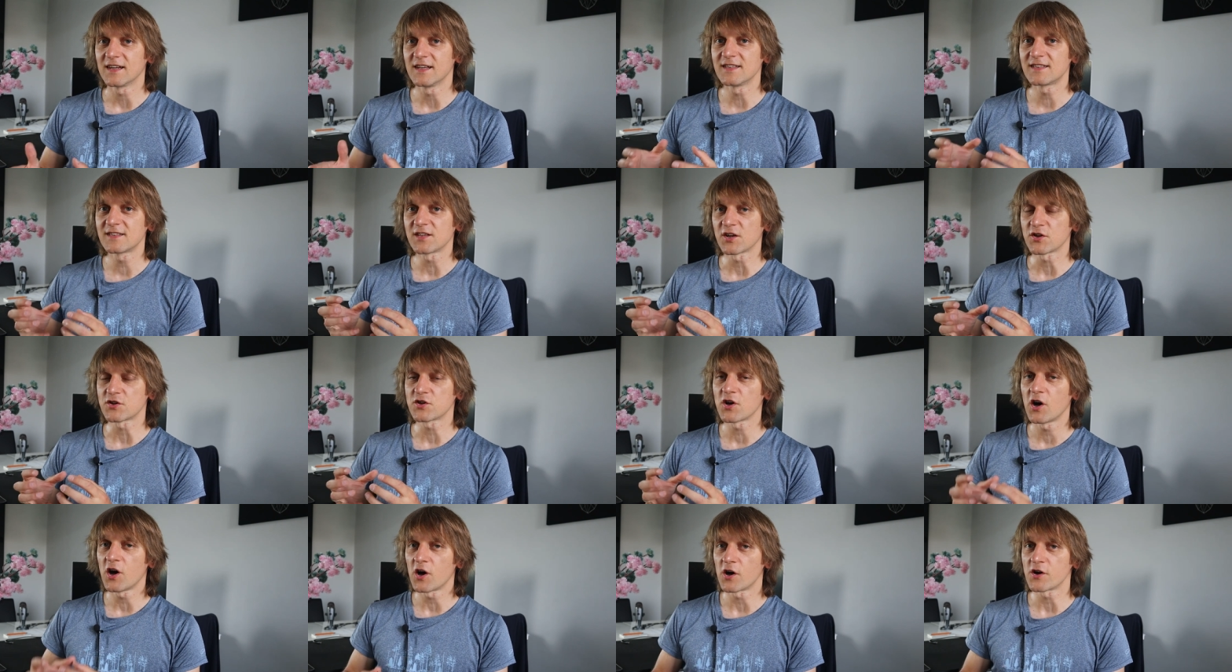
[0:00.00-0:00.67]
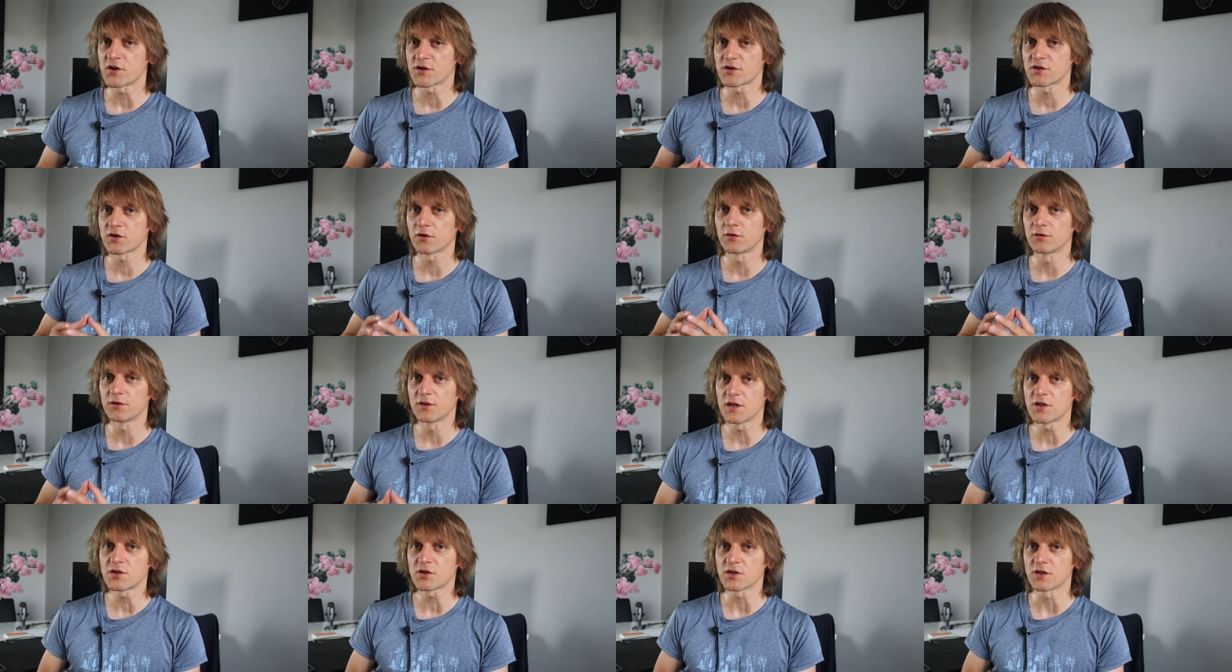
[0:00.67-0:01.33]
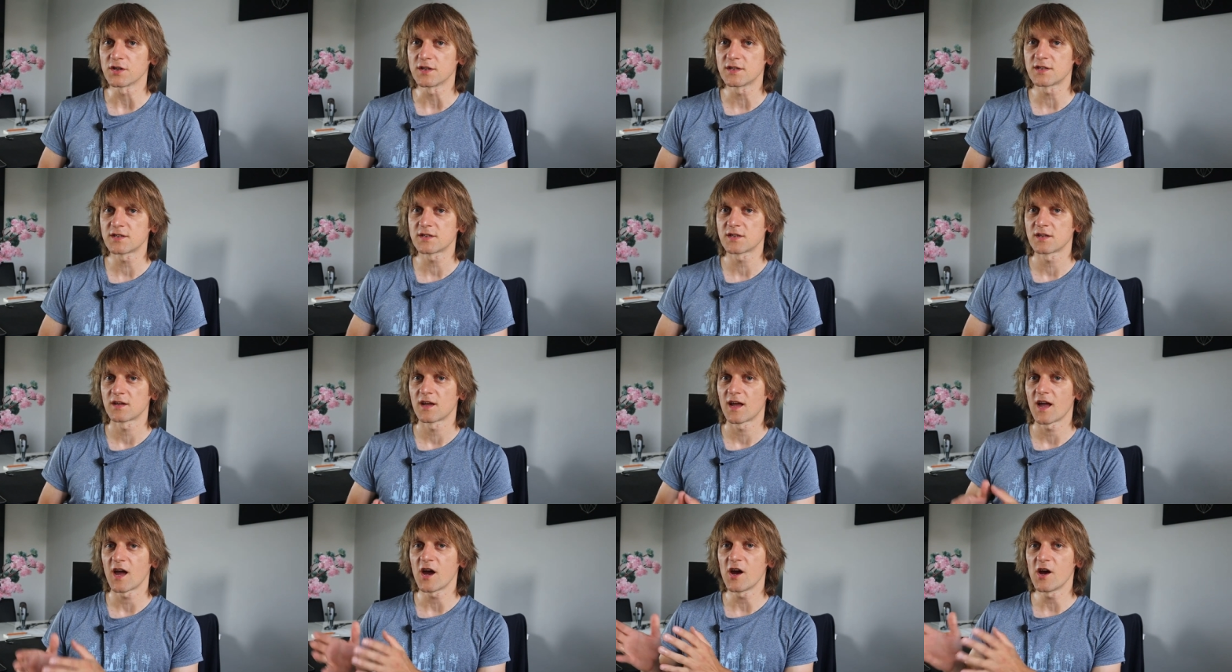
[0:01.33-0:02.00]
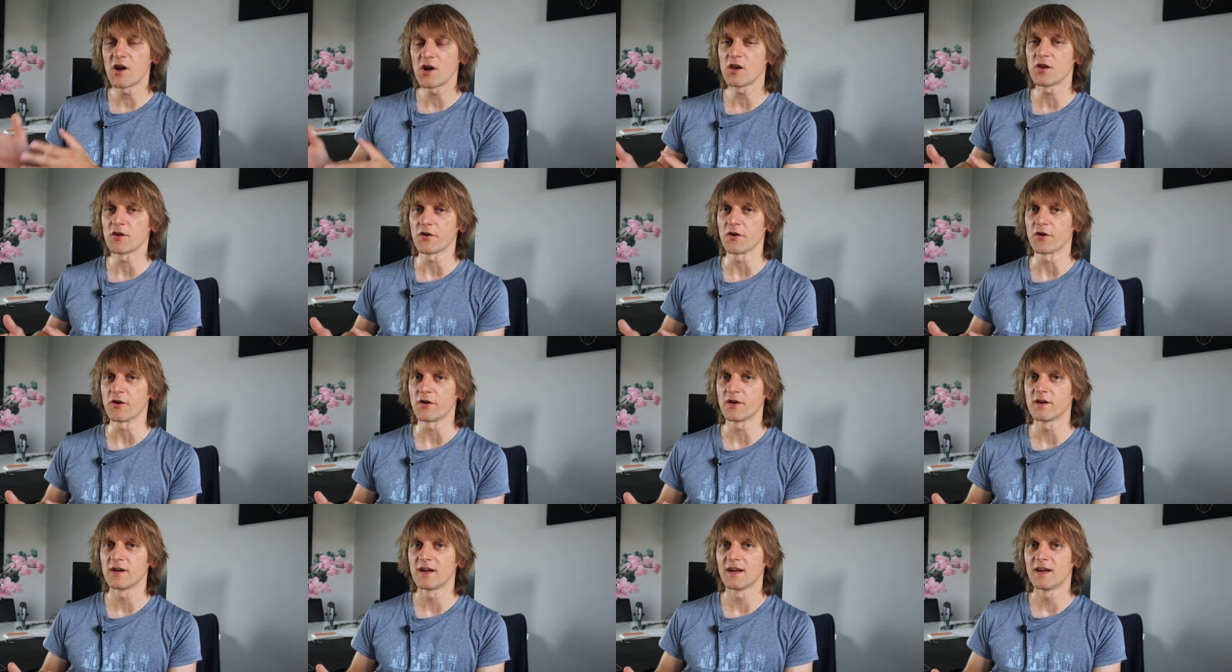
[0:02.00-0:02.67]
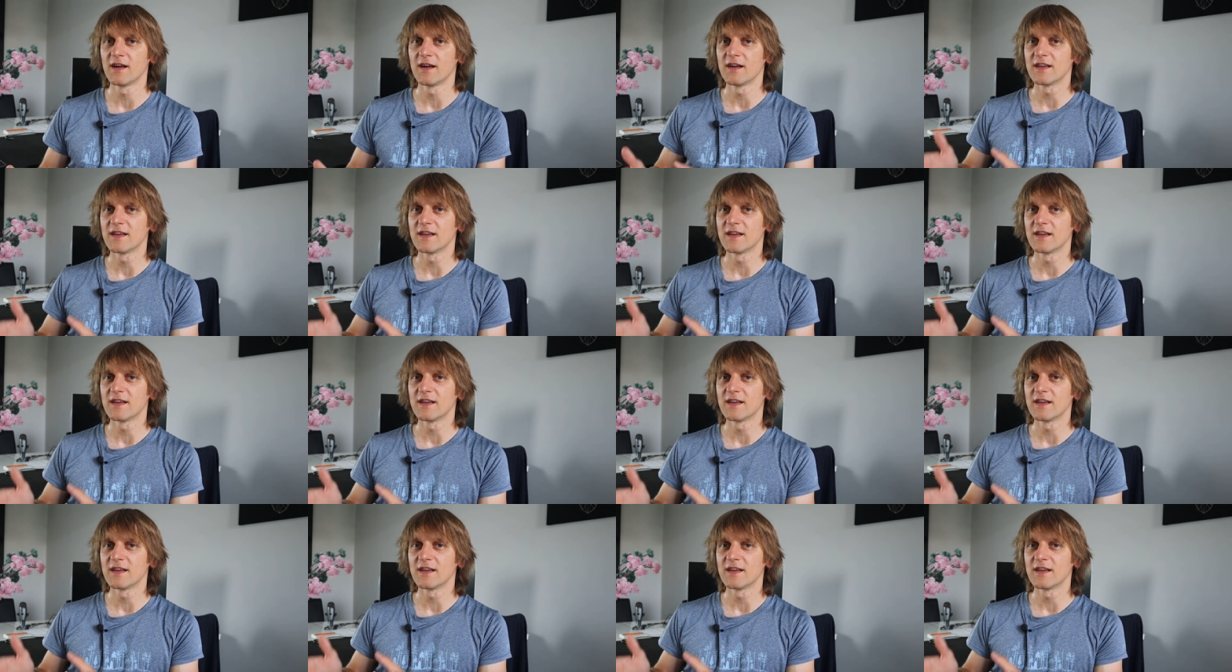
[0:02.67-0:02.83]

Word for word: in such harsh conditions earlier,